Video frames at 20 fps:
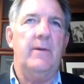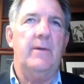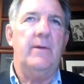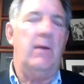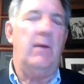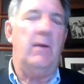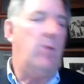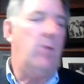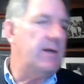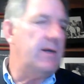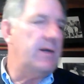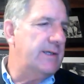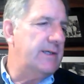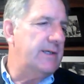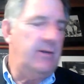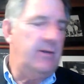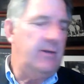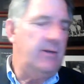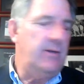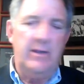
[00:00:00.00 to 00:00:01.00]
I watched a
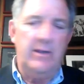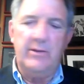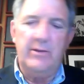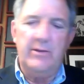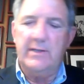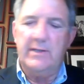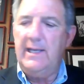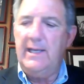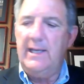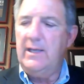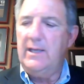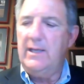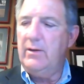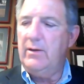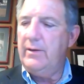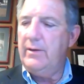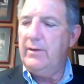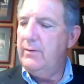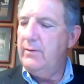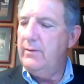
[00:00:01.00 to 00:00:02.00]
deal the other day
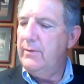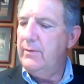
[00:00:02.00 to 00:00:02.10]
on